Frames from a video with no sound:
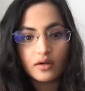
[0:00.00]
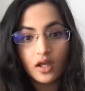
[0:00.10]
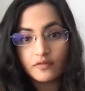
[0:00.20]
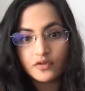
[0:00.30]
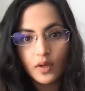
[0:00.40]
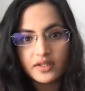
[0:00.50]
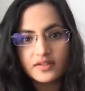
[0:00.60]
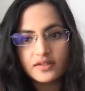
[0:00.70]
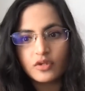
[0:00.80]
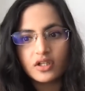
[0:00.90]
loved
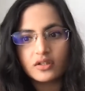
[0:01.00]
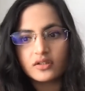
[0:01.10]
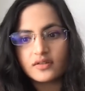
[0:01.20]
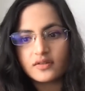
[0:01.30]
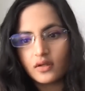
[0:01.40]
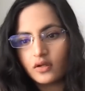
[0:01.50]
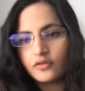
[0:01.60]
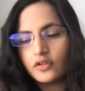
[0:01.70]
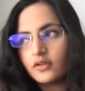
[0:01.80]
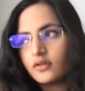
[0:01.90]
ones because of
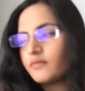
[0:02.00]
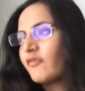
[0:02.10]
the